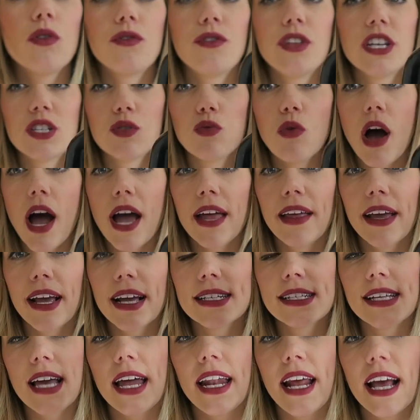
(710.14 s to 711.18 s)
This wine, like
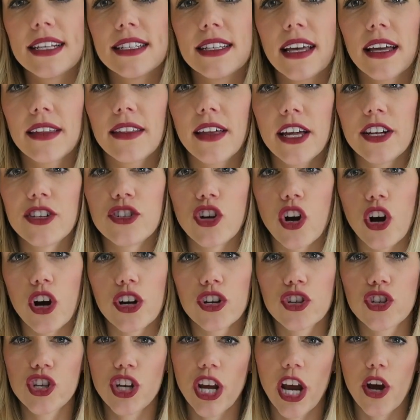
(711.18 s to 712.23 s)
I said, has like that
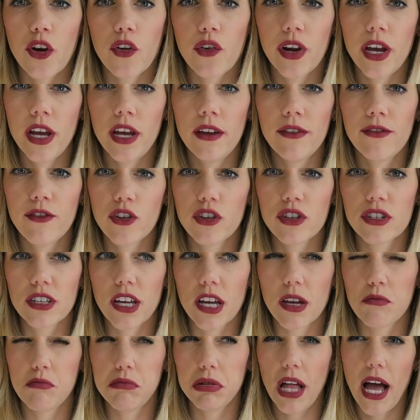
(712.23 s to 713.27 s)
dark cherry versus
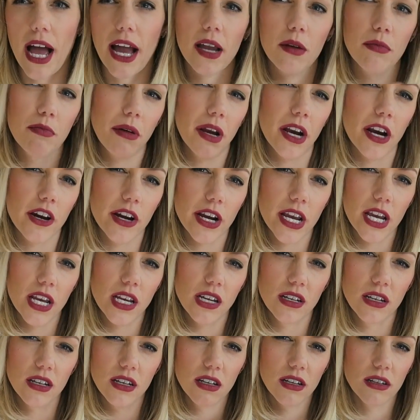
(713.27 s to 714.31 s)
like
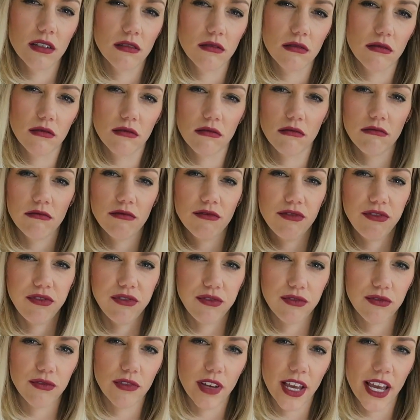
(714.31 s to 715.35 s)
blackberry
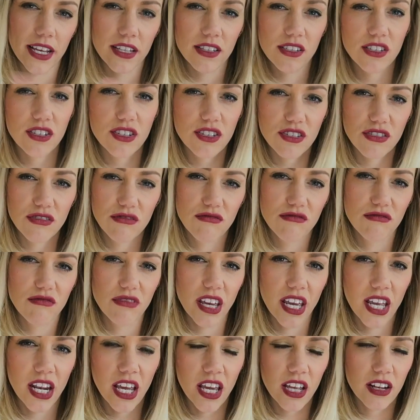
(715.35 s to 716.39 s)
hints
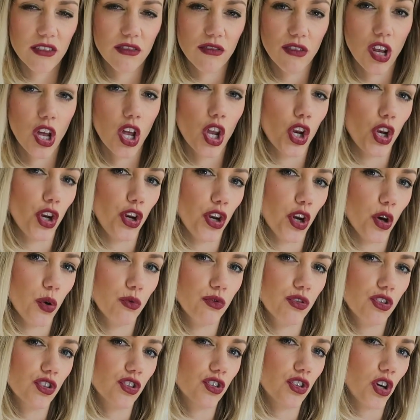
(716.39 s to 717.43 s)
in it.
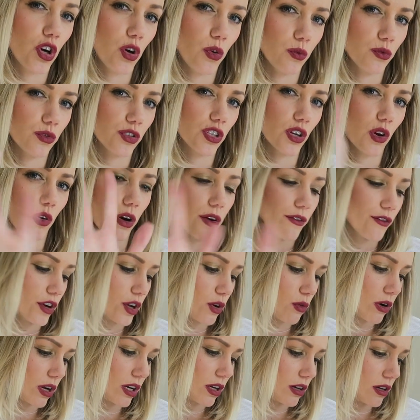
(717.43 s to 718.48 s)
Notes, tones, however
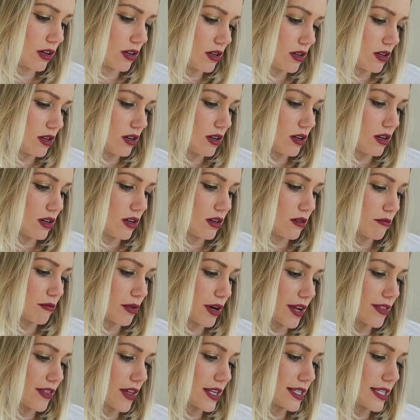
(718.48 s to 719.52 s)
you want to
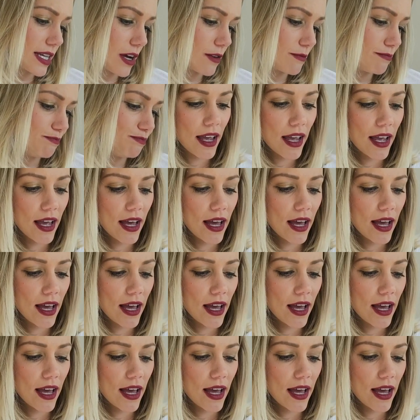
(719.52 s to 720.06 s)
break that down.